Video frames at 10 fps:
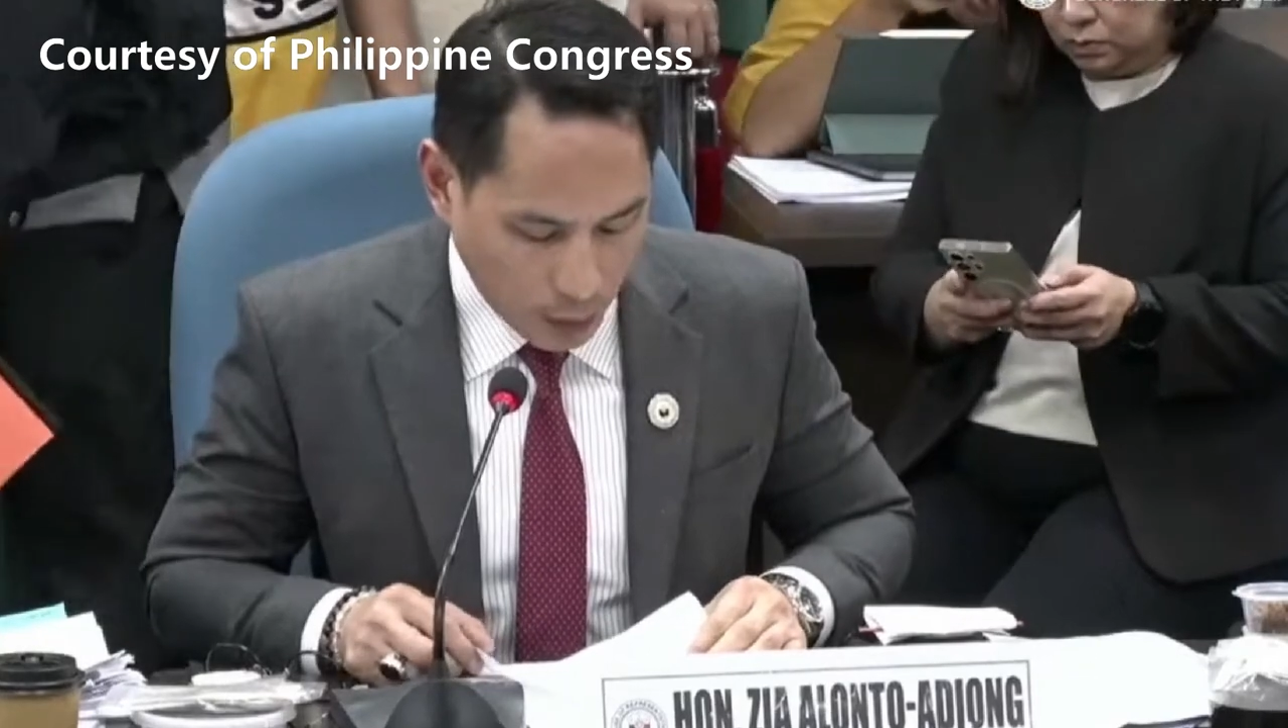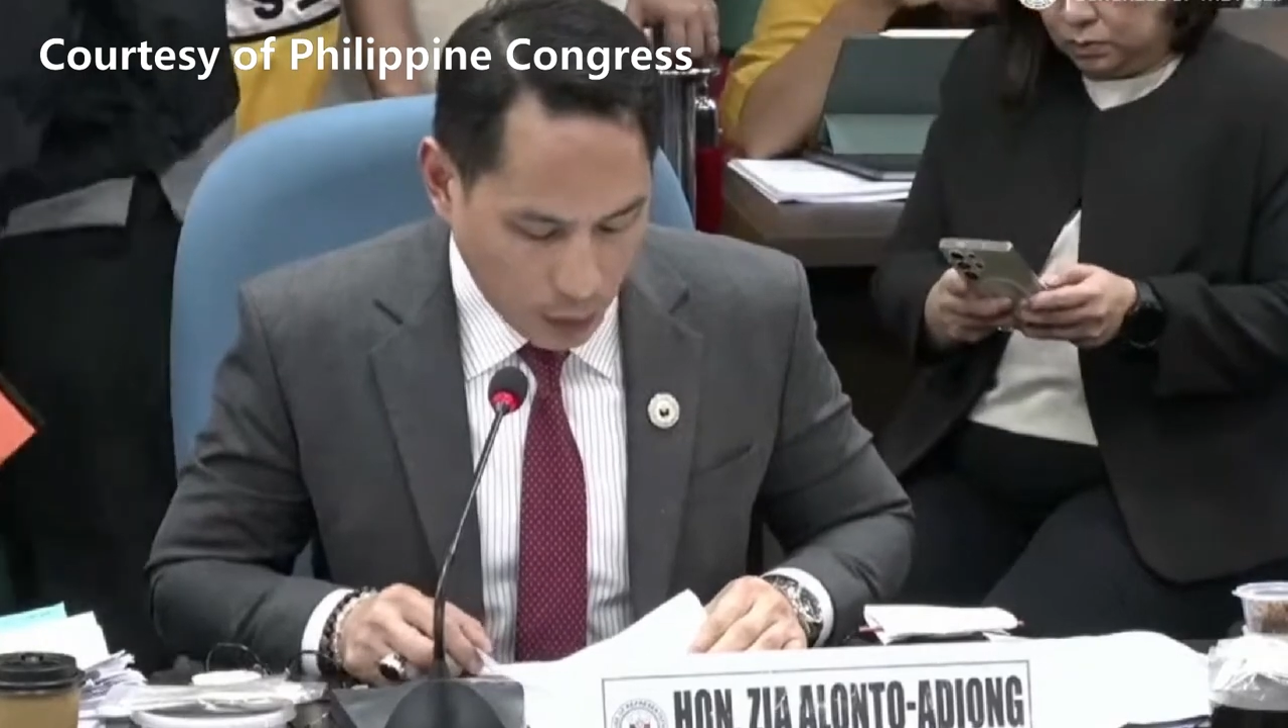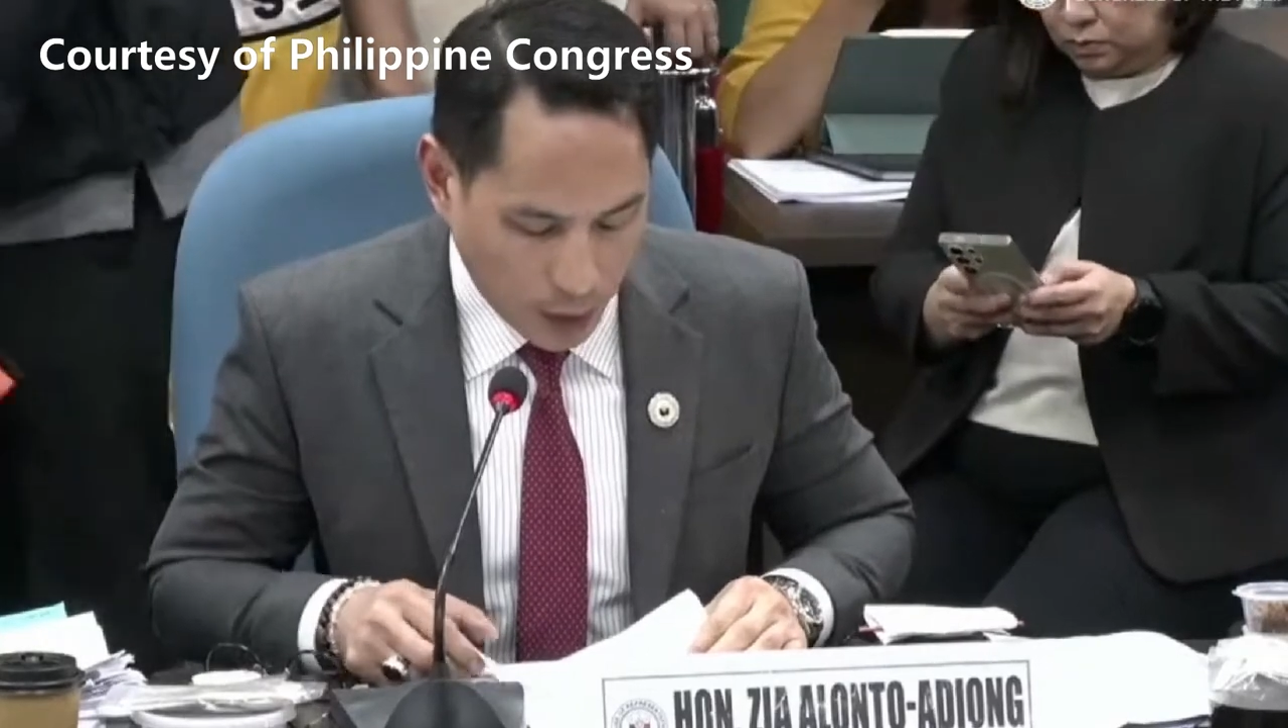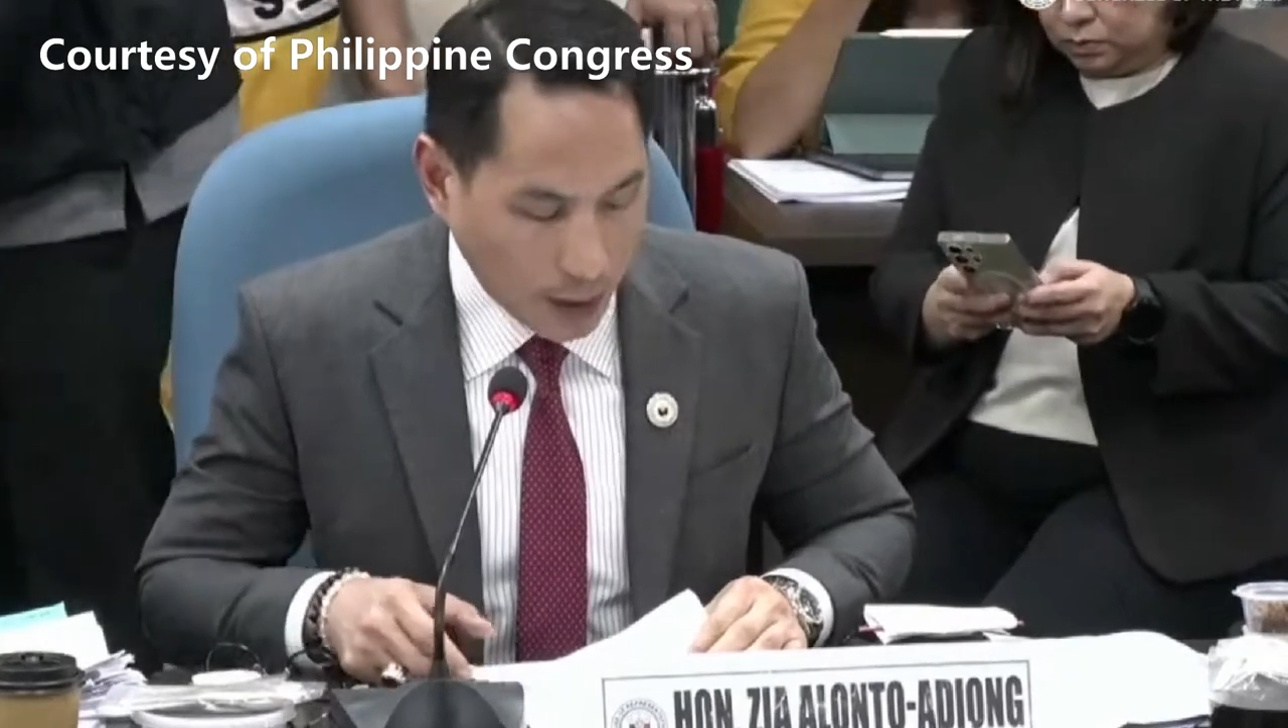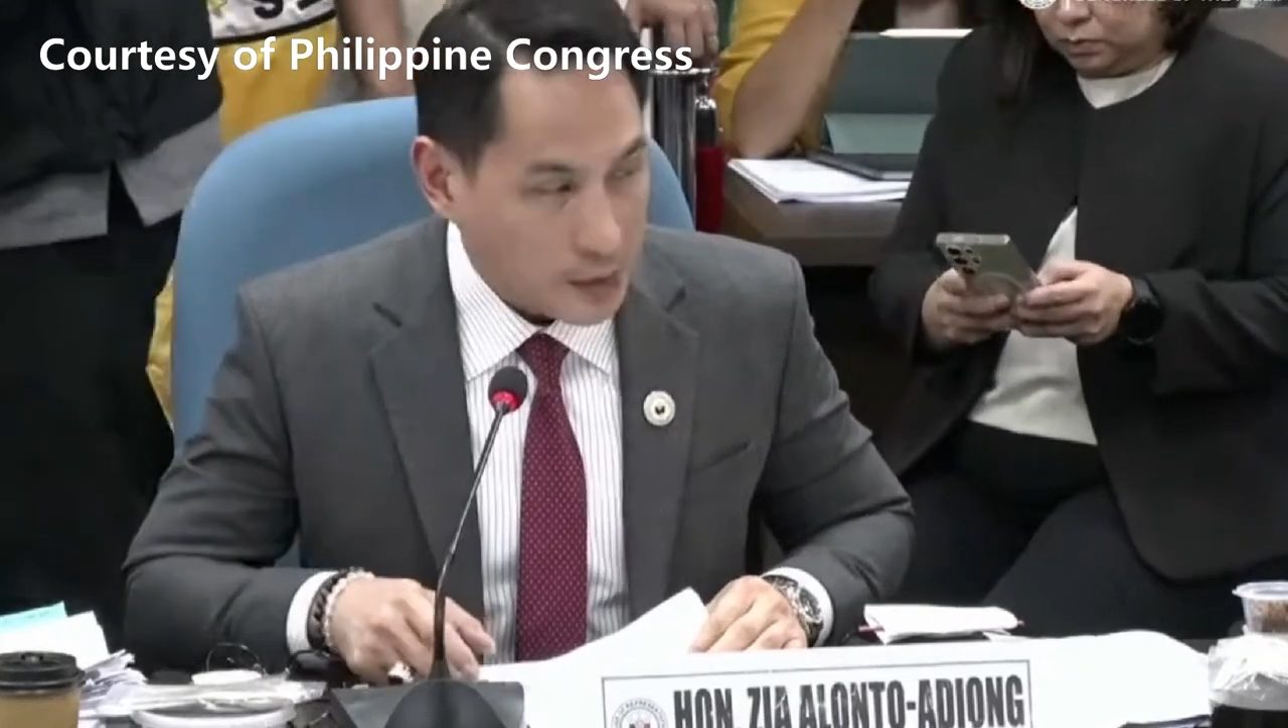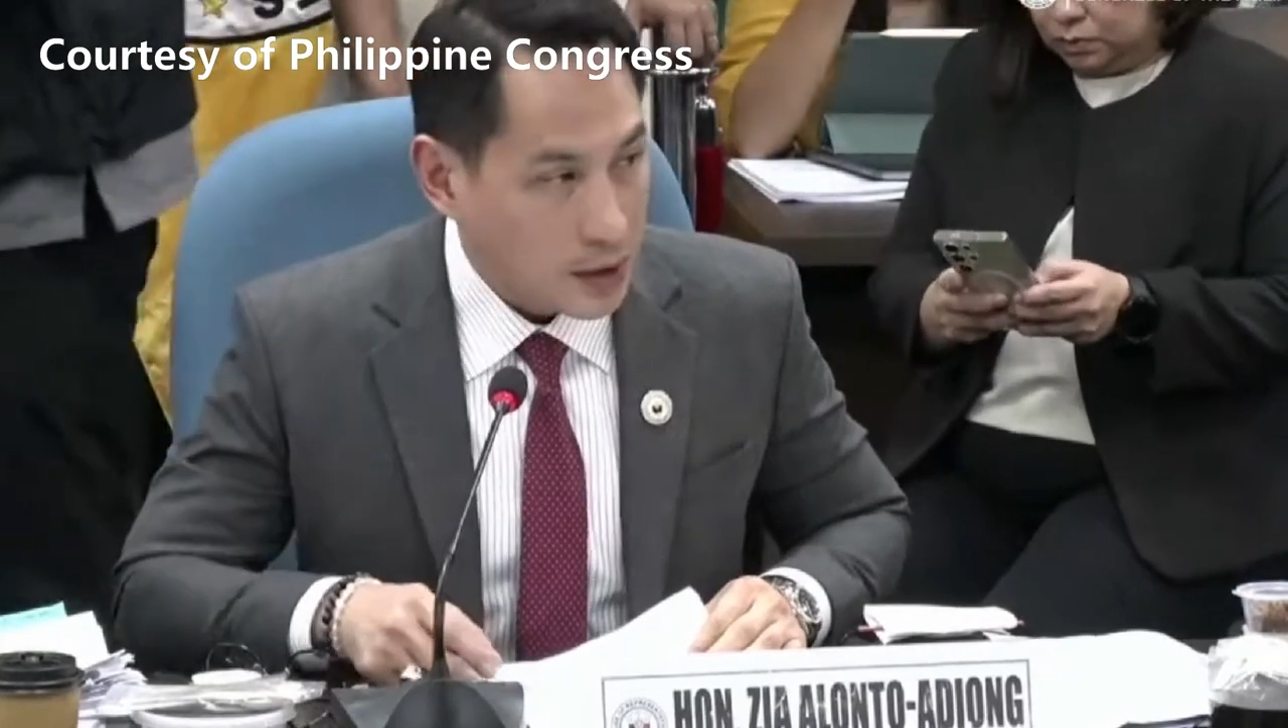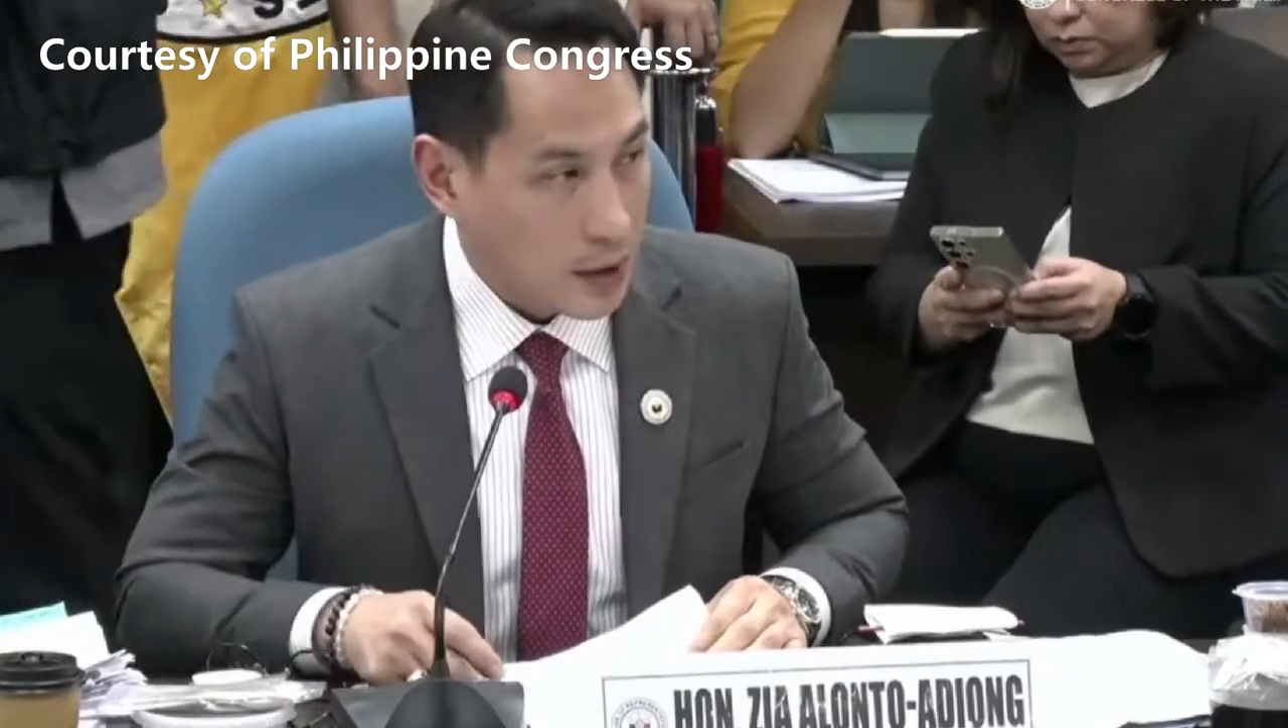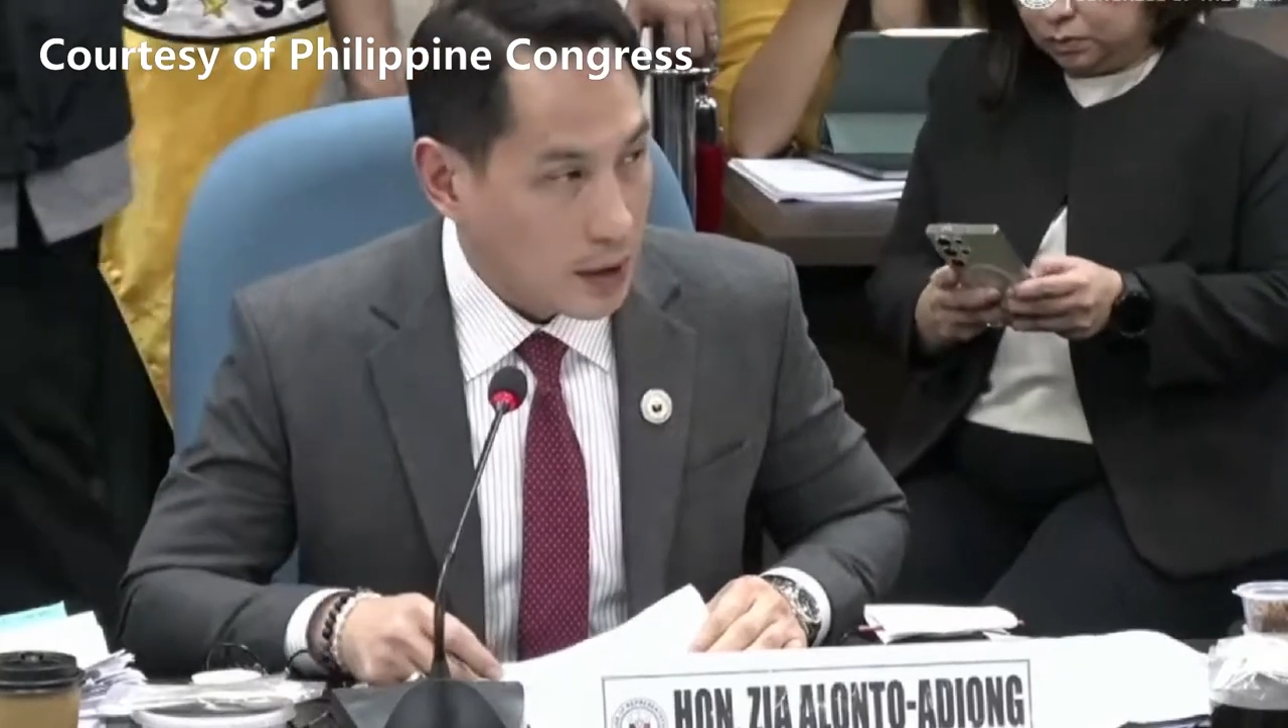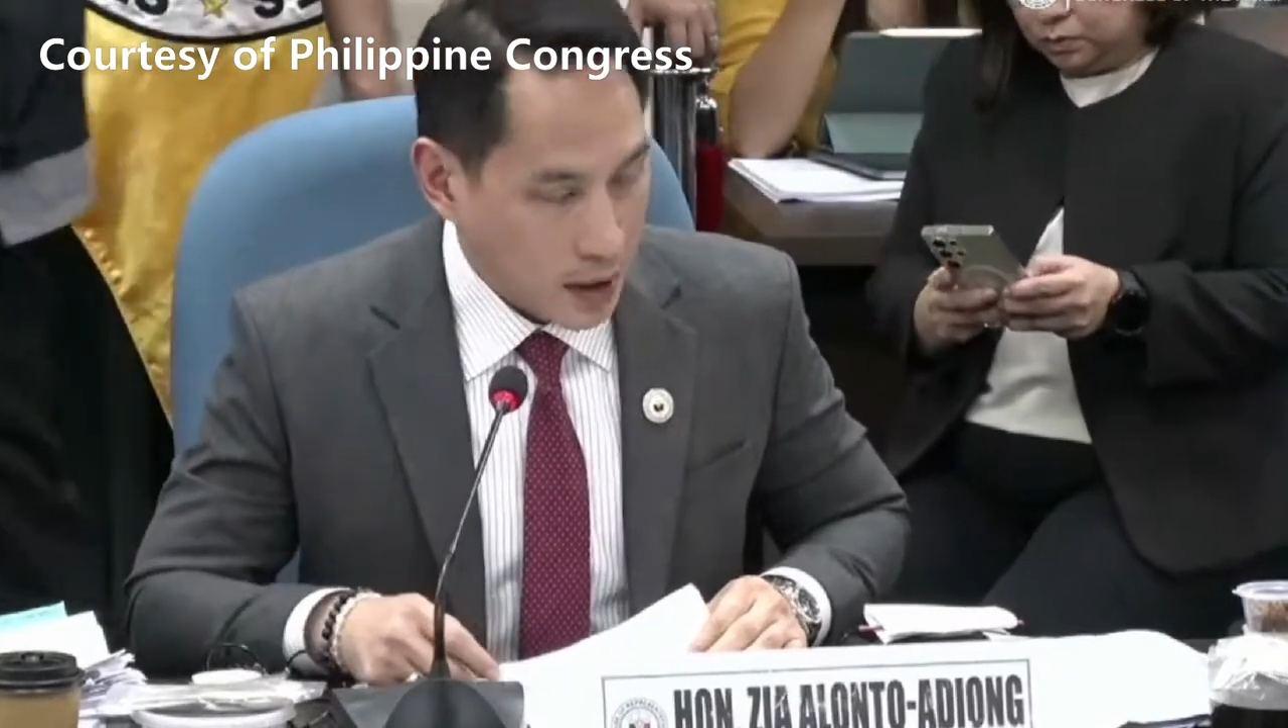programs